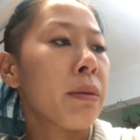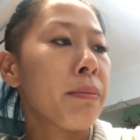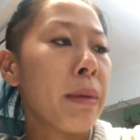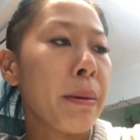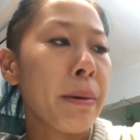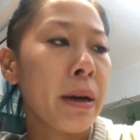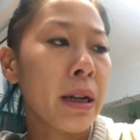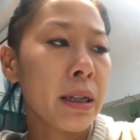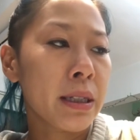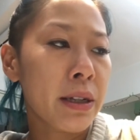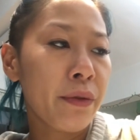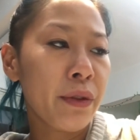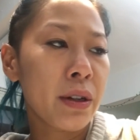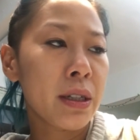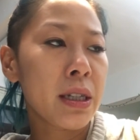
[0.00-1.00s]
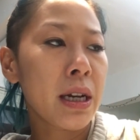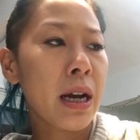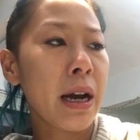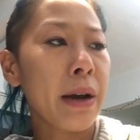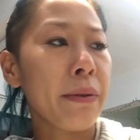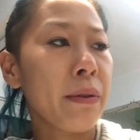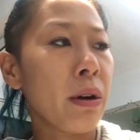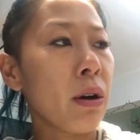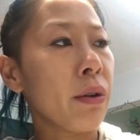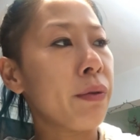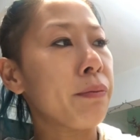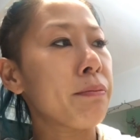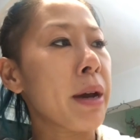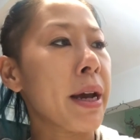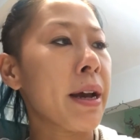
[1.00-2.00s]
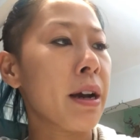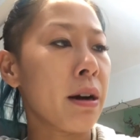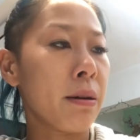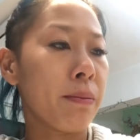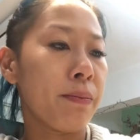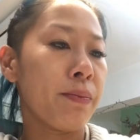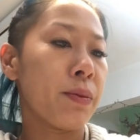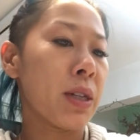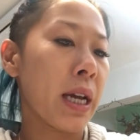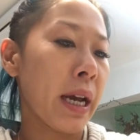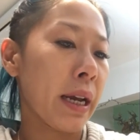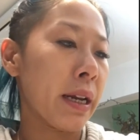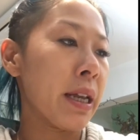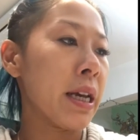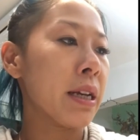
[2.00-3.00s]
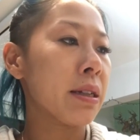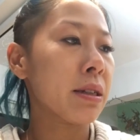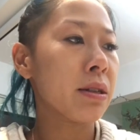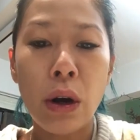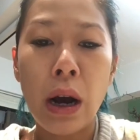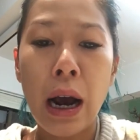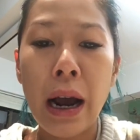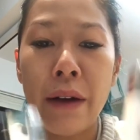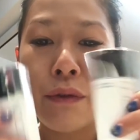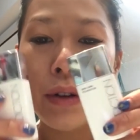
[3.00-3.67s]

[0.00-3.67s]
maybe a different type of makeup techniques. So I have